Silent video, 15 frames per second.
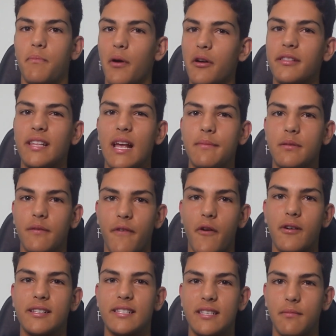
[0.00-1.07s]
both teams are
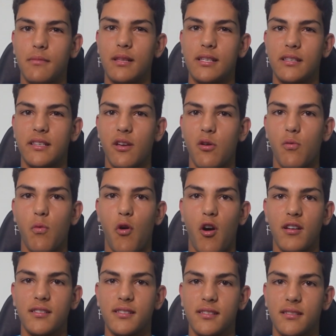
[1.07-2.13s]
very similar
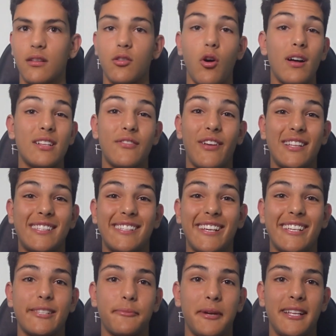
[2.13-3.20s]
skill-wise. The Lions have had
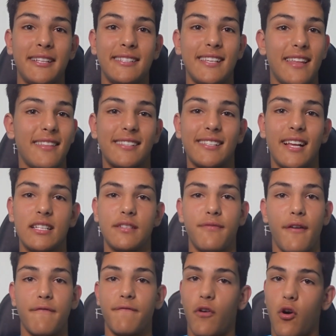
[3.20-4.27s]
6 wins and the Suns
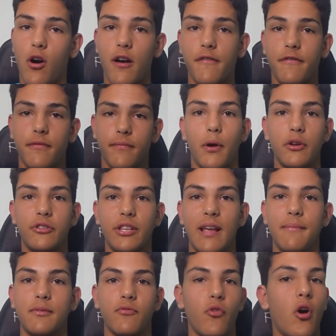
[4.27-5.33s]
have had 5. Both
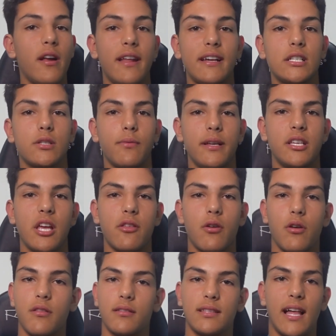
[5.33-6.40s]
teams are right next to each other
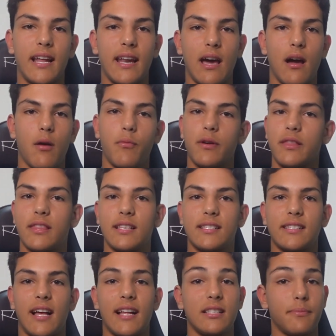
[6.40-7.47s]
on the ladder, with the
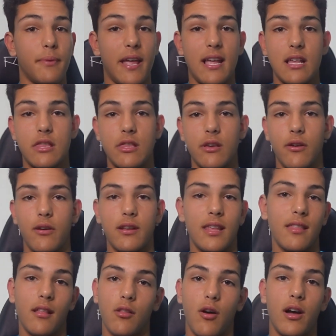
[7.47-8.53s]
Suns being 3rd
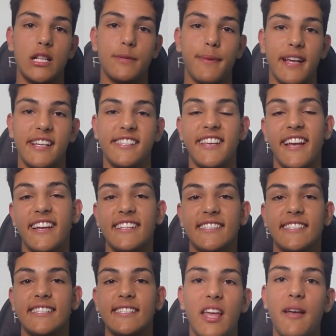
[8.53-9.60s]
and the Lions being
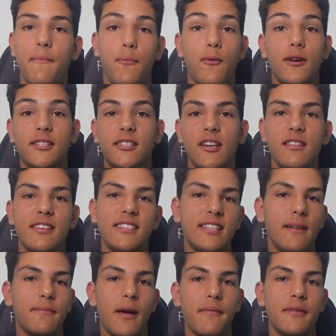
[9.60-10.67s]
2nd. Hipwood has certainly
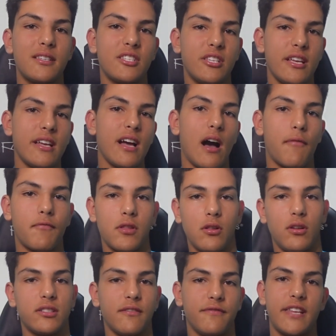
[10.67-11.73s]
stepped up this year after the
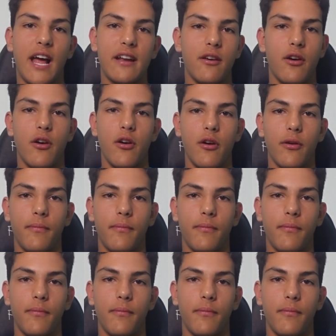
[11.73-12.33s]
loss of Danaher,